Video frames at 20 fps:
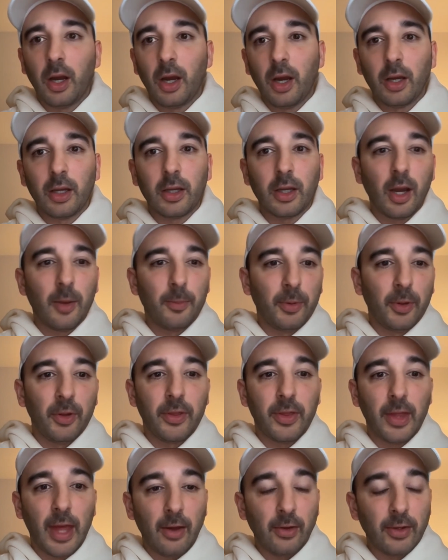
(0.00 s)
a couple
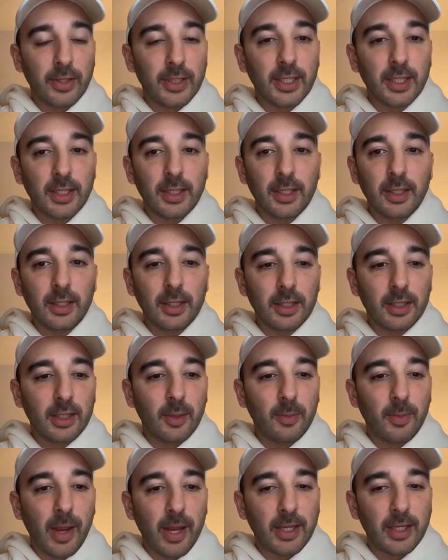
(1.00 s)
thousand,
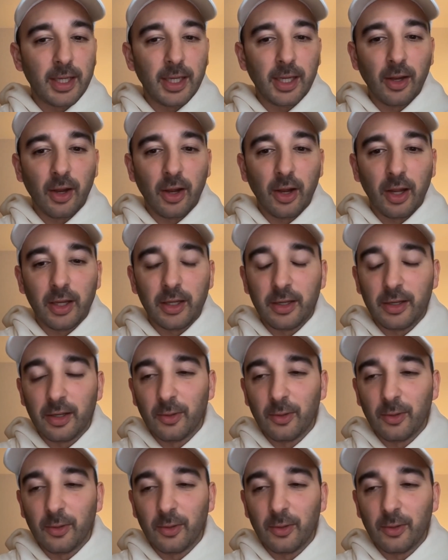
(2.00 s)
depending on